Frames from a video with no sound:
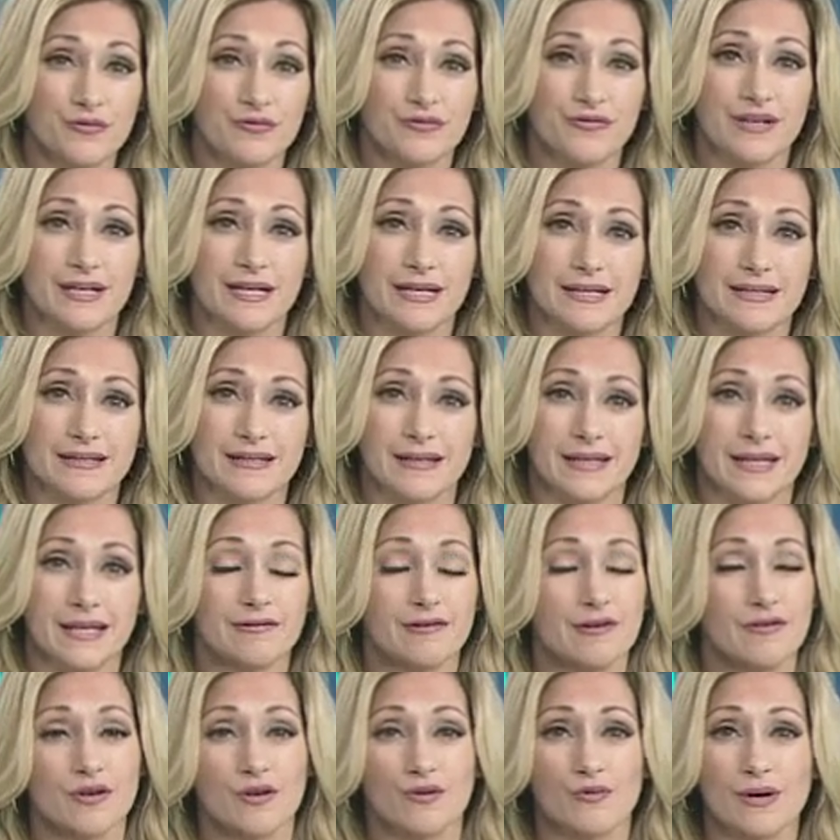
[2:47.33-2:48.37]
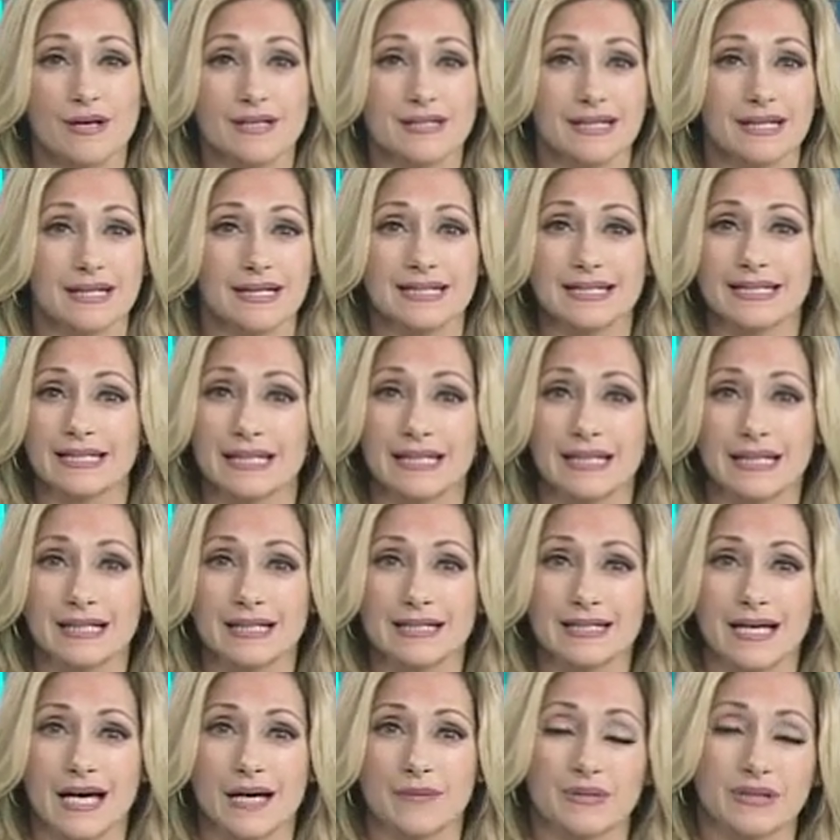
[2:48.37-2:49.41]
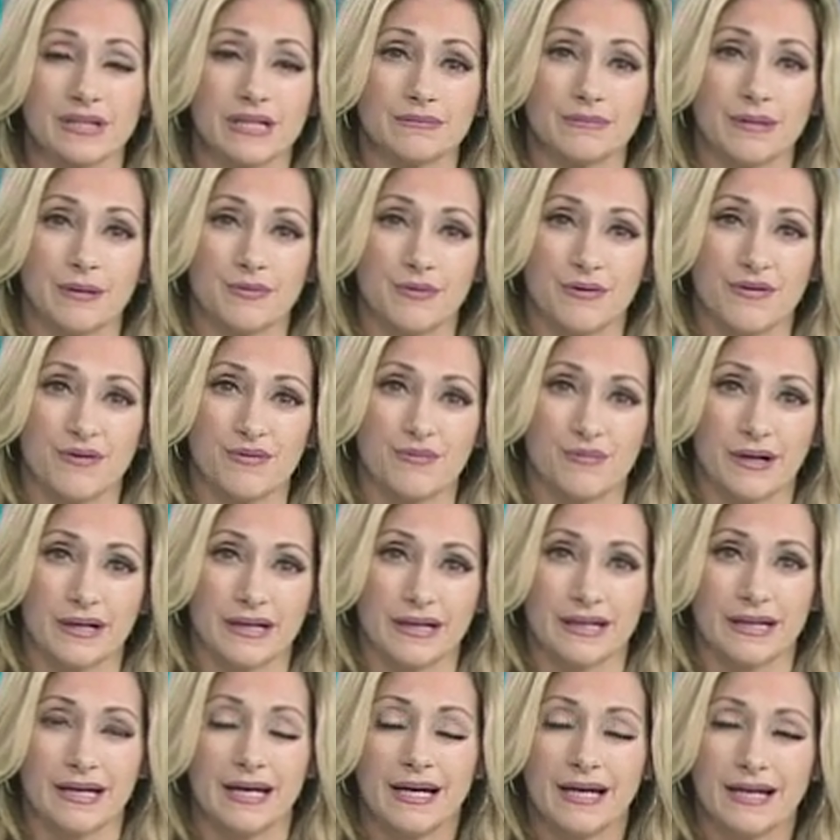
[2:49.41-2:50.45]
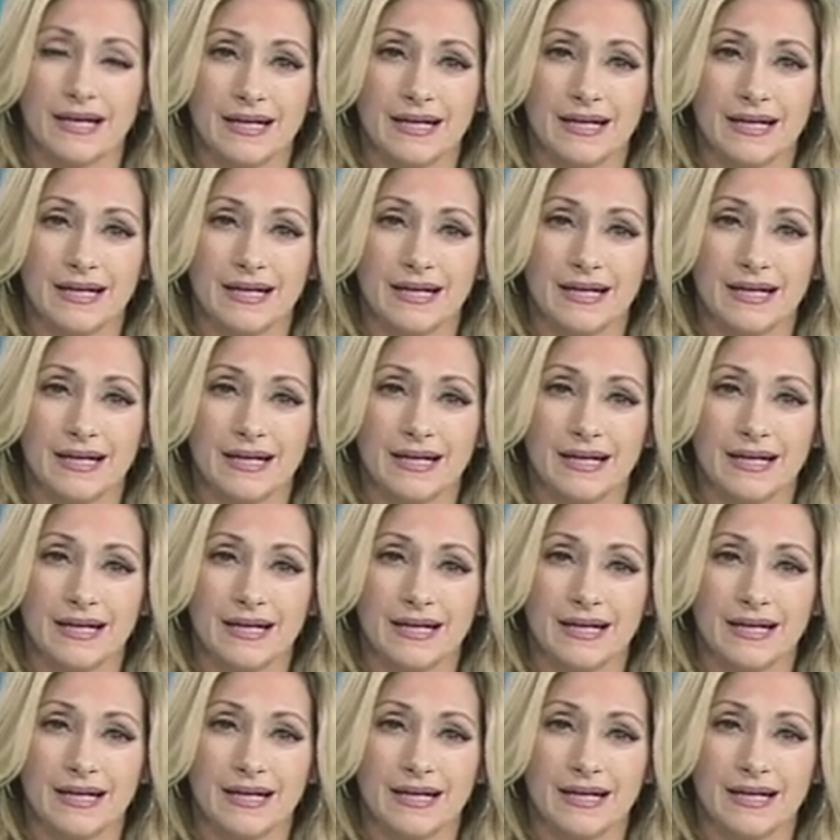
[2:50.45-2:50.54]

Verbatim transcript: fees and giving their residents little time to come up with the money.